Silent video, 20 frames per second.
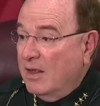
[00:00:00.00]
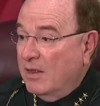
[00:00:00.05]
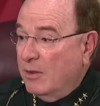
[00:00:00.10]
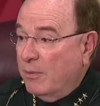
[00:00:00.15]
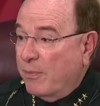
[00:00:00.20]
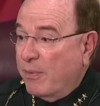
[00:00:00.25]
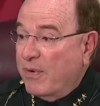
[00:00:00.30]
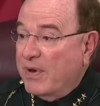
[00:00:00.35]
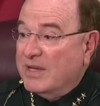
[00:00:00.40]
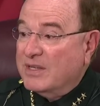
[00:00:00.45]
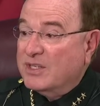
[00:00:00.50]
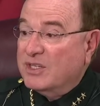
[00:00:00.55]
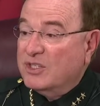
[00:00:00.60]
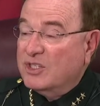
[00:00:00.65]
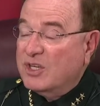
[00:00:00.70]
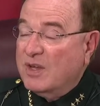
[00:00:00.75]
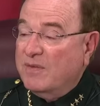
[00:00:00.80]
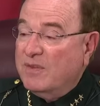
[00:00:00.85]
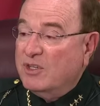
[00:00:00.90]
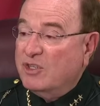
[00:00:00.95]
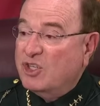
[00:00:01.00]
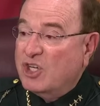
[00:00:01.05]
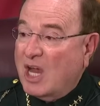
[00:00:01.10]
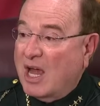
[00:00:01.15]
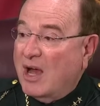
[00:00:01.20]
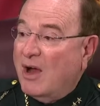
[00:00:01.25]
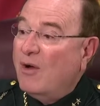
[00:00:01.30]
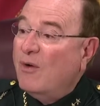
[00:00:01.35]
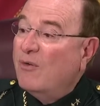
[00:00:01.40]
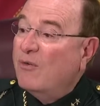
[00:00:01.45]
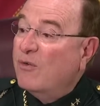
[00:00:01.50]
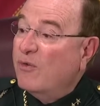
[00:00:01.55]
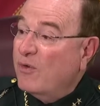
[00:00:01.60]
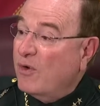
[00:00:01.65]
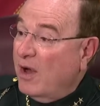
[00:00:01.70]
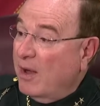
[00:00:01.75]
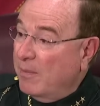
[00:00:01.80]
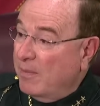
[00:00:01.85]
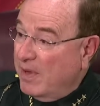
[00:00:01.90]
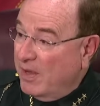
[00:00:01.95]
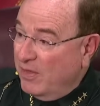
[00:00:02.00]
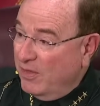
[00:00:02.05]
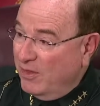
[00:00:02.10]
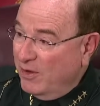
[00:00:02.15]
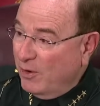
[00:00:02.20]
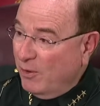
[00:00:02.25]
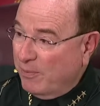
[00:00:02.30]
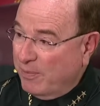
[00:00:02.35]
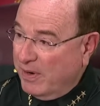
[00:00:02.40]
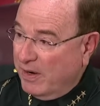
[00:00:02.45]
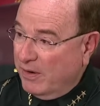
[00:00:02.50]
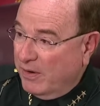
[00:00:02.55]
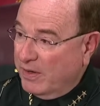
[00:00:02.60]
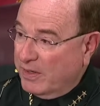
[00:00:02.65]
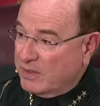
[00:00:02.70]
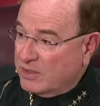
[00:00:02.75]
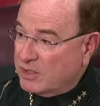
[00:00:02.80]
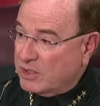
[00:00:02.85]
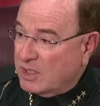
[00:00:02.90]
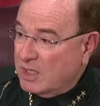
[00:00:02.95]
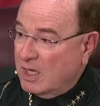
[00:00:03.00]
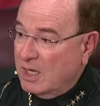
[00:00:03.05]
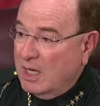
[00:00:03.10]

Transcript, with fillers: the presence of the child from their parents.